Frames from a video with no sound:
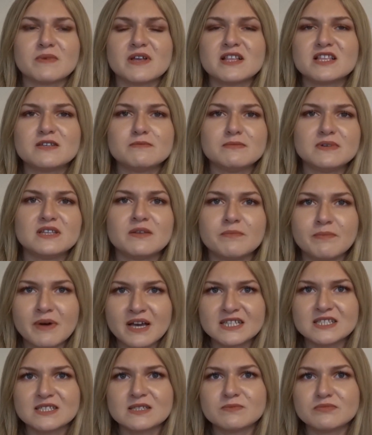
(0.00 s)
meant to be the
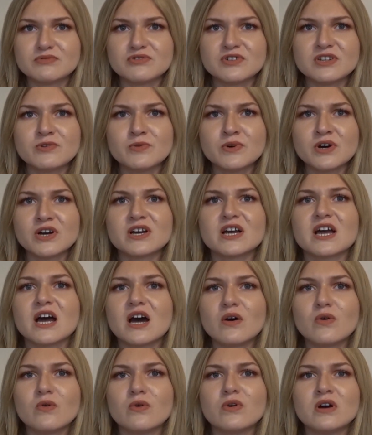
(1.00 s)
best
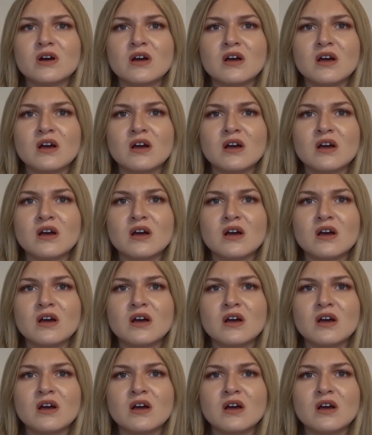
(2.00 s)
pre-workout,